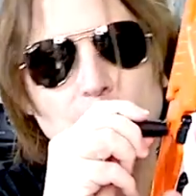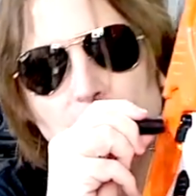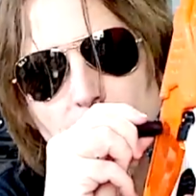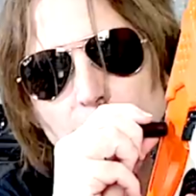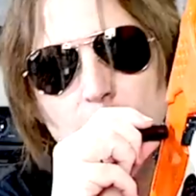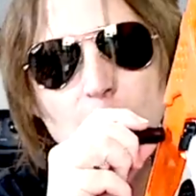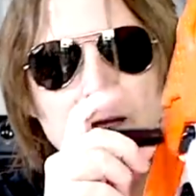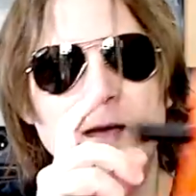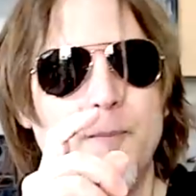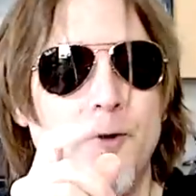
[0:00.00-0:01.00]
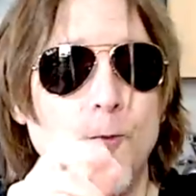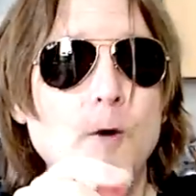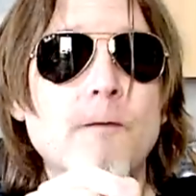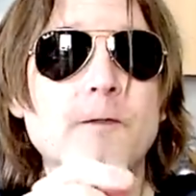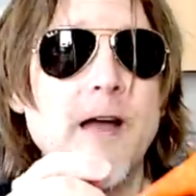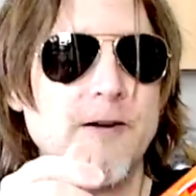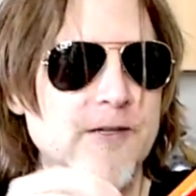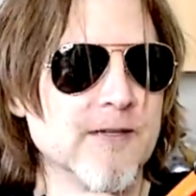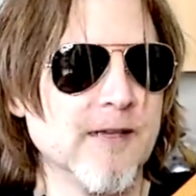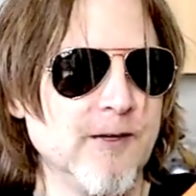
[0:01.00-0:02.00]
all the way up or it won't fire,
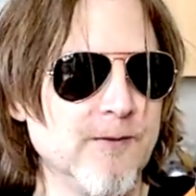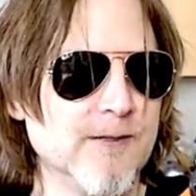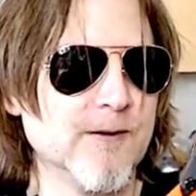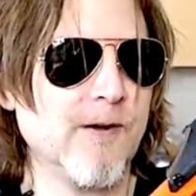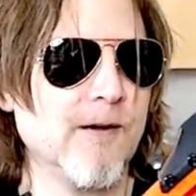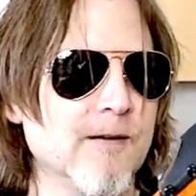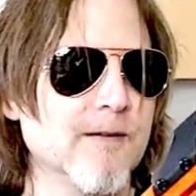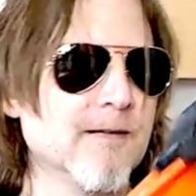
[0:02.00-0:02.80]
just like you saw.